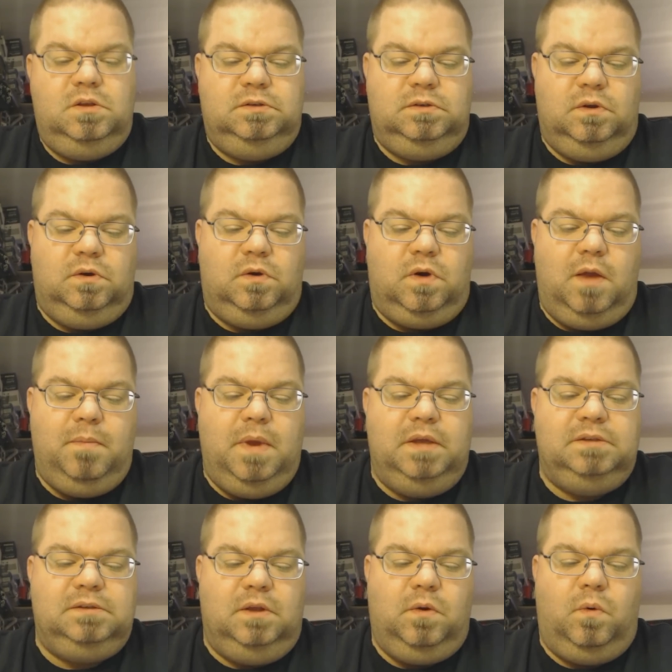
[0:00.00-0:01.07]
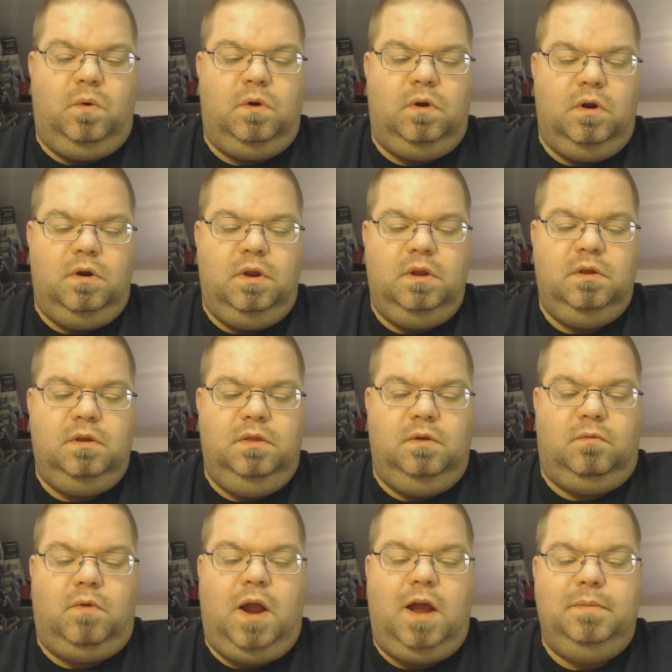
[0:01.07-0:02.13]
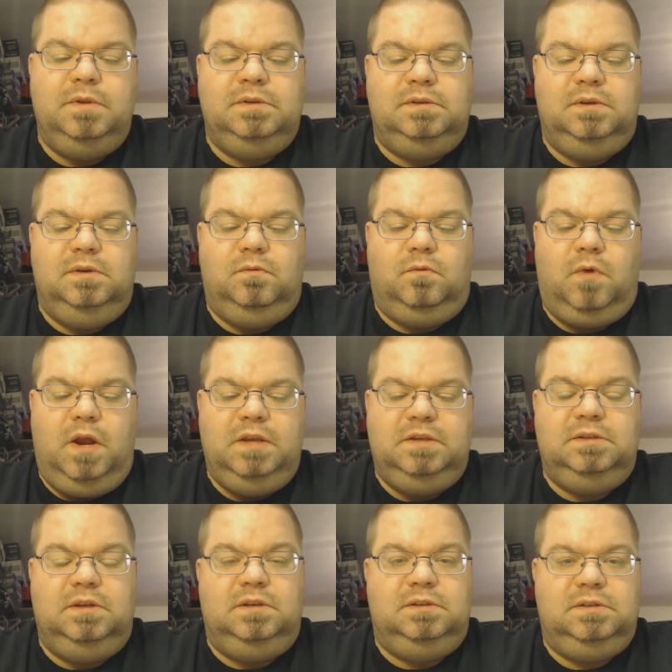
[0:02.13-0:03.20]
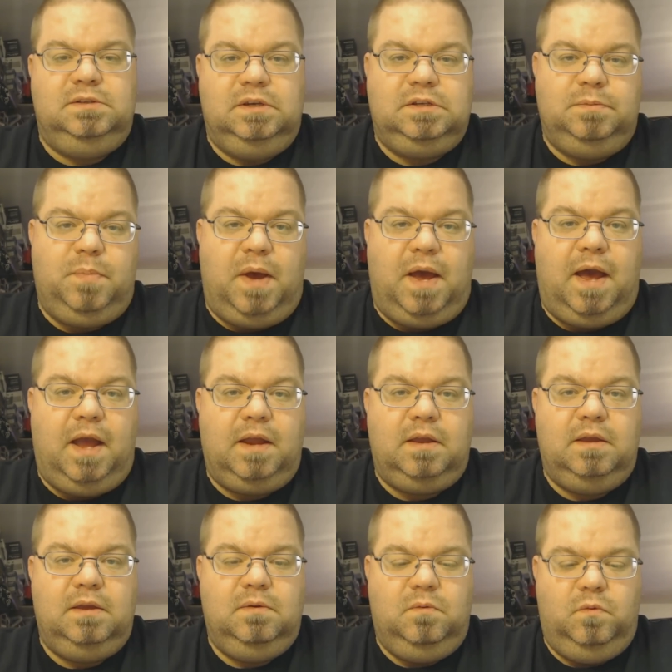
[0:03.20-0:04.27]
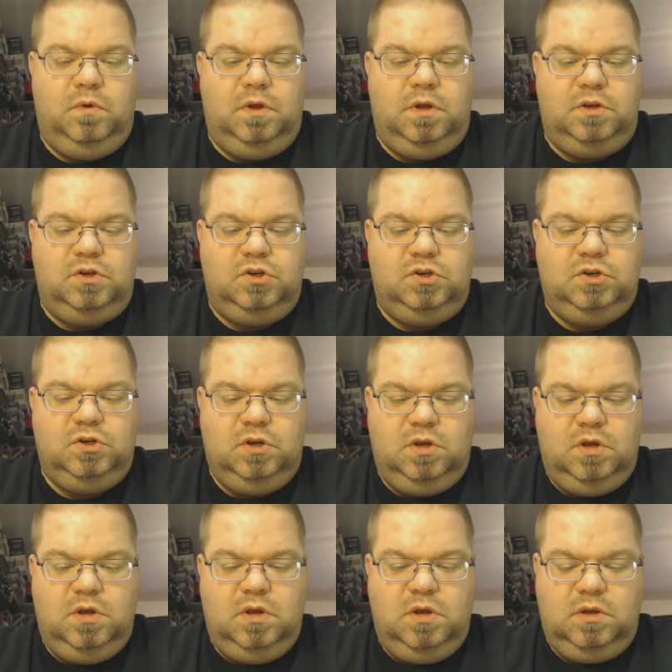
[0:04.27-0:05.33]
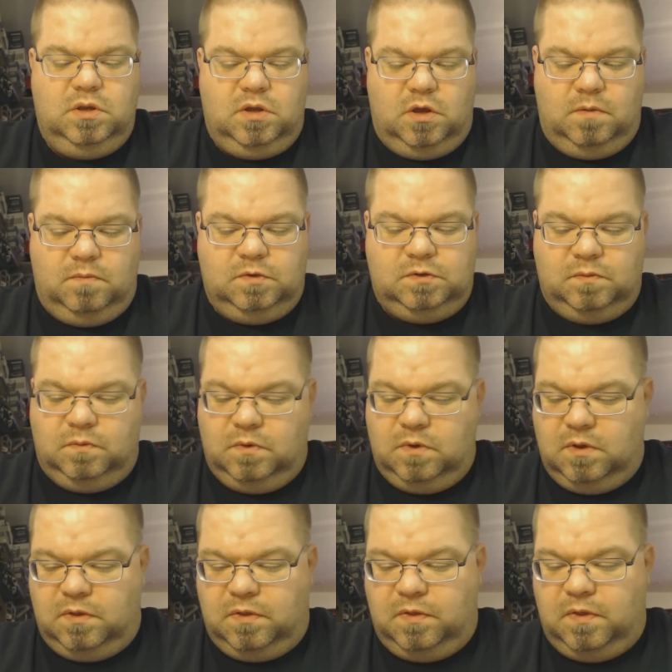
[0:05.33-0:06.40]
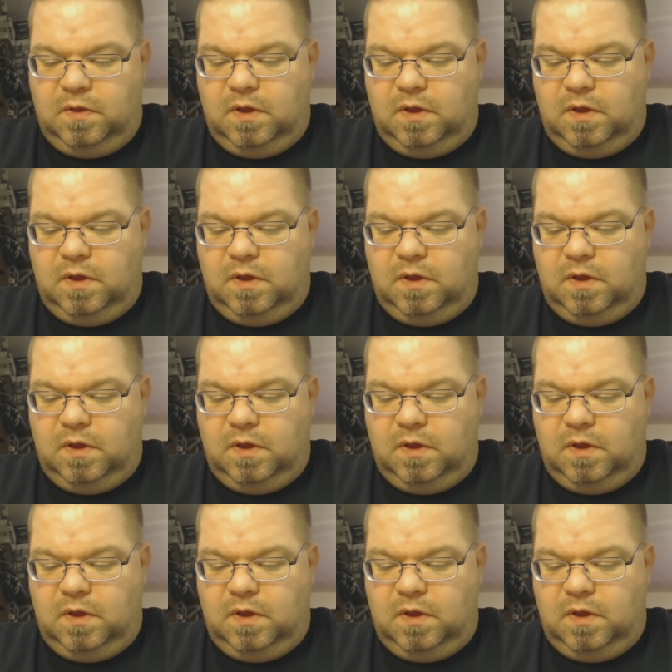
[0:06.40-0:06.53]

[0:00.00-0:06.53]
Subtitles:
So I basically ordered the Robinson Racing 6-pack, which comes with